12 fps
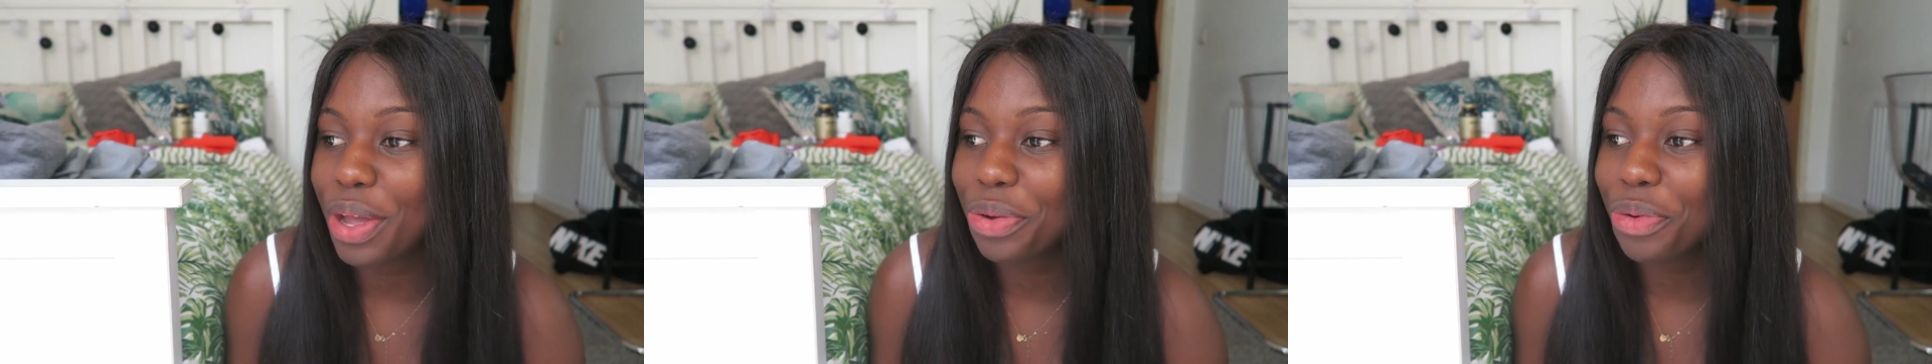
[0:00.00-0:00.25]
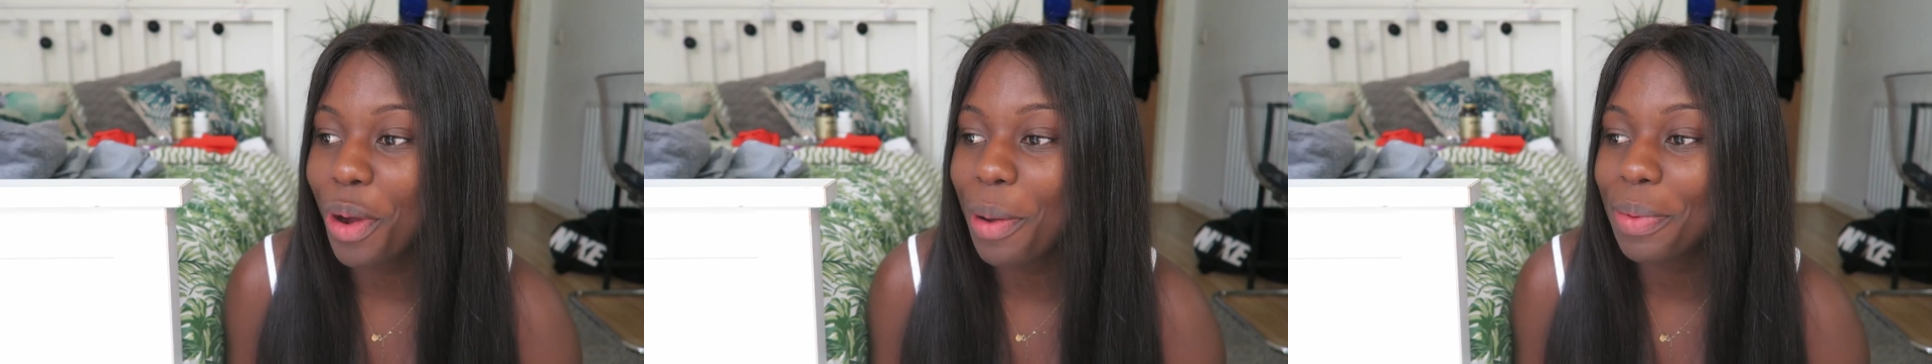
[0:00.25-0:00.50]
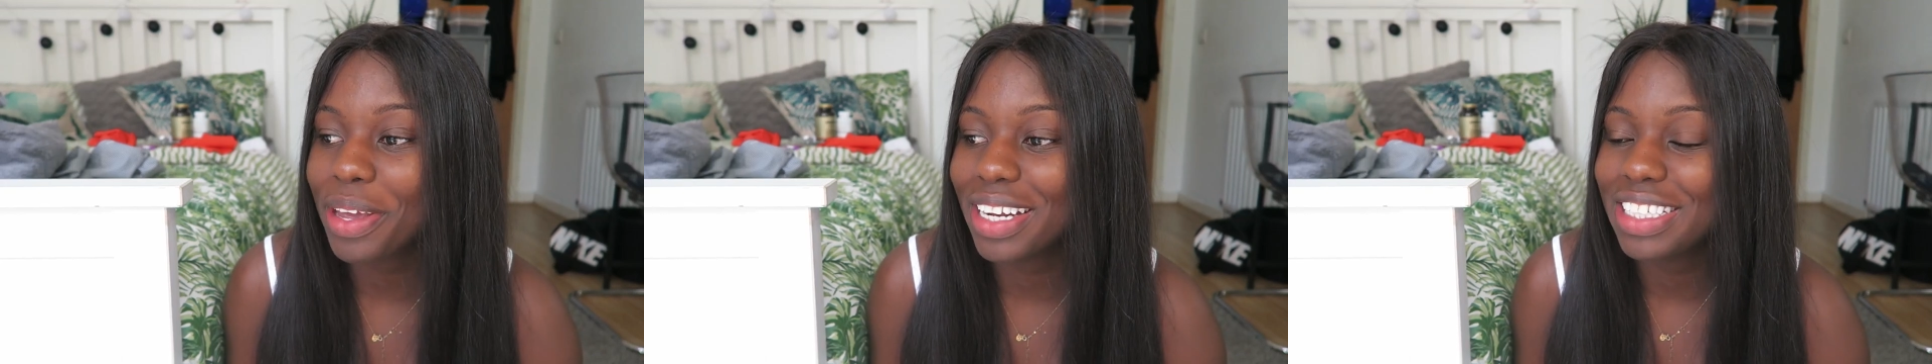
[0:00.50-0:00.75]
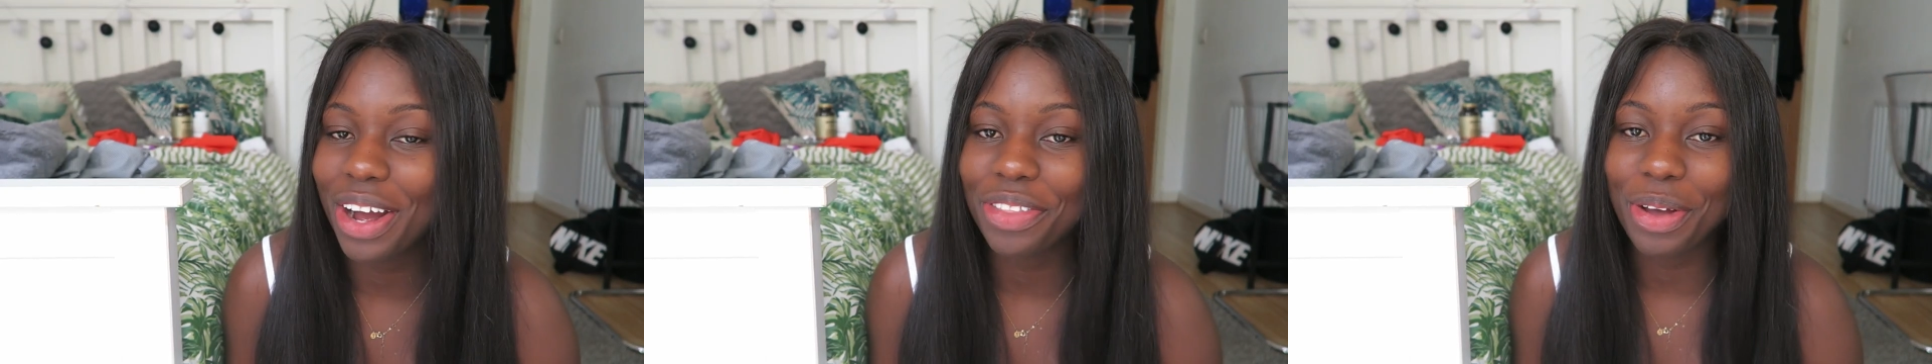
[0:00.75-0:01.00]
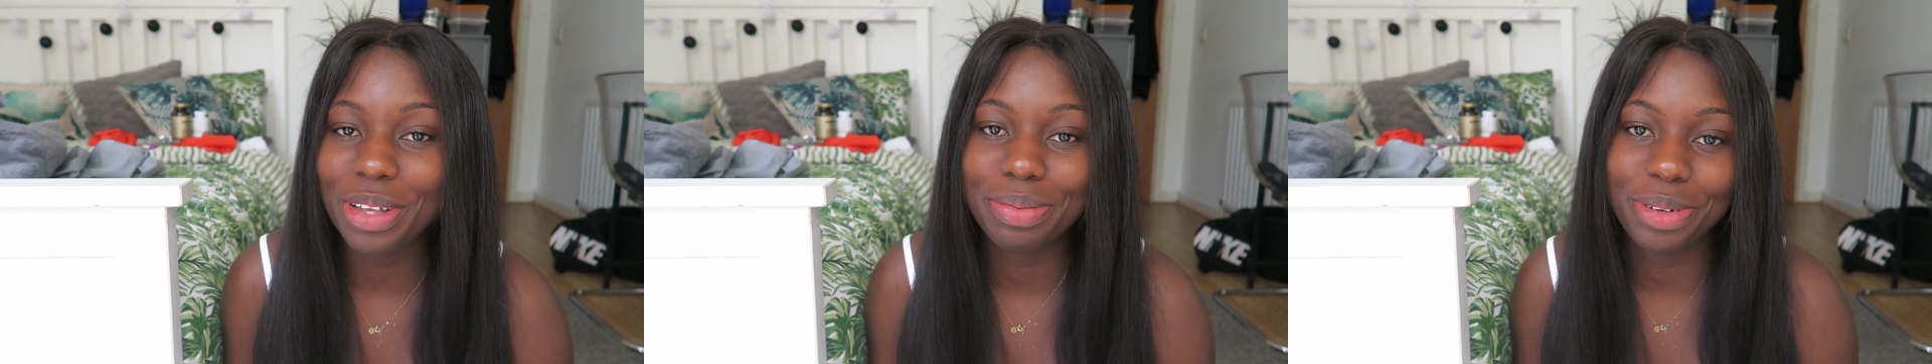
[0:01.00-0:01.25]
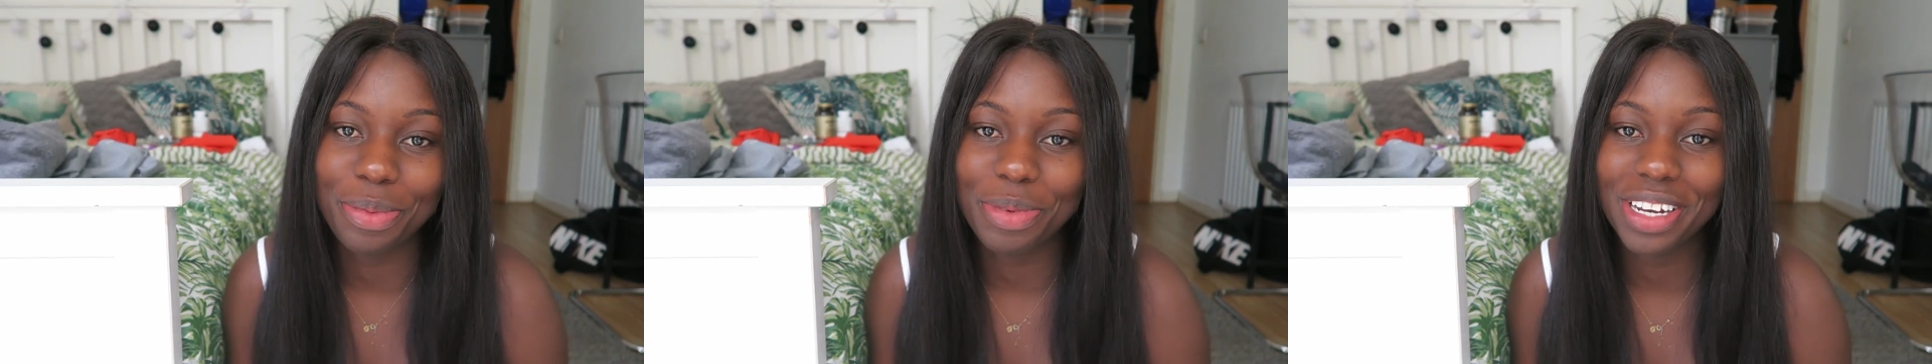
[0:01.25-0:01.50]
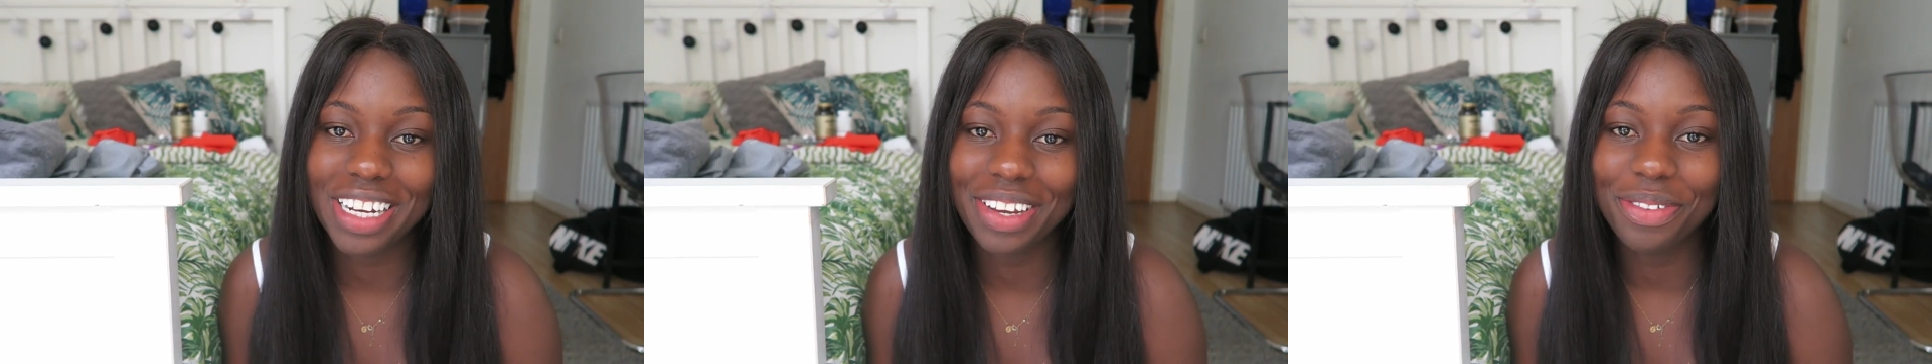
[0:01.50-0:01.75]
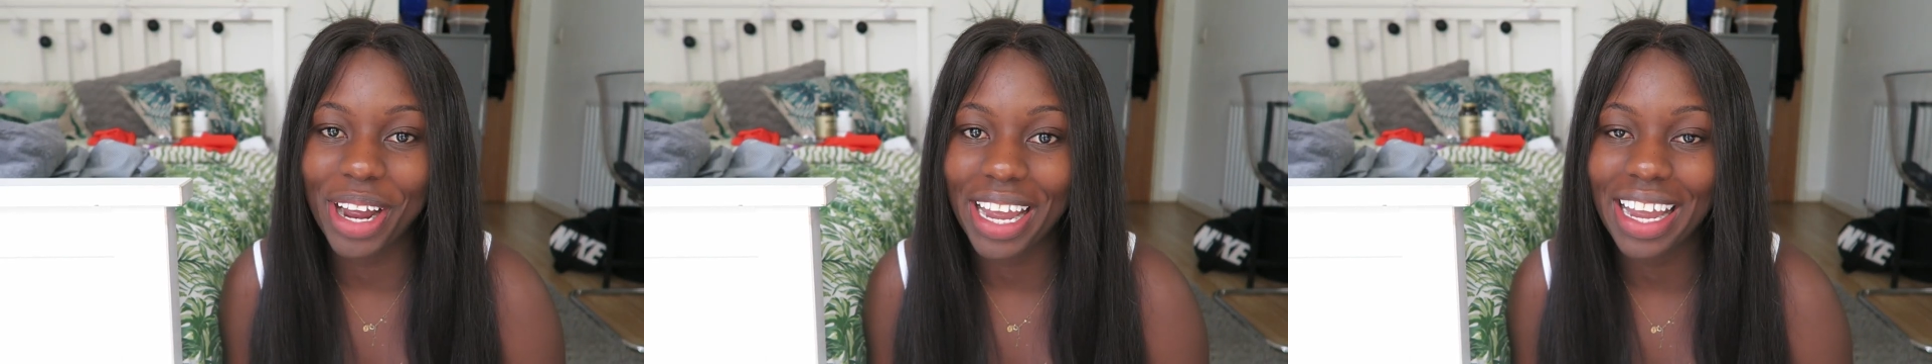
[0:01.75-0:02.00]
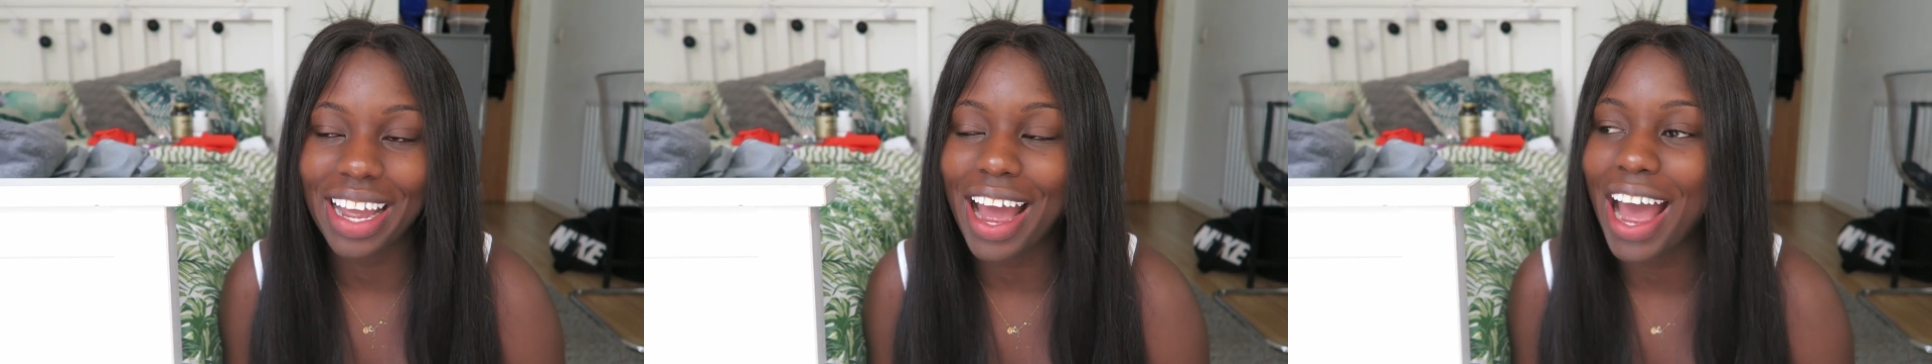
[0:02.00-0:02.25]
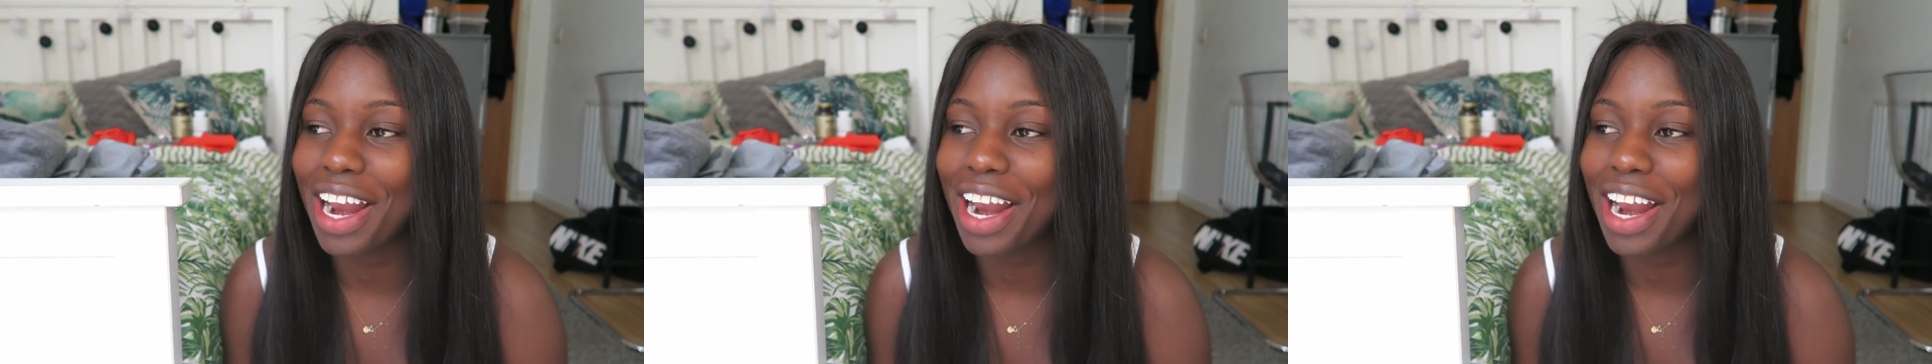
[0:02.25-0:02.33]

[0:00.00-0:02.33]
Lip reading: So I grew up in a town that was predominantly white,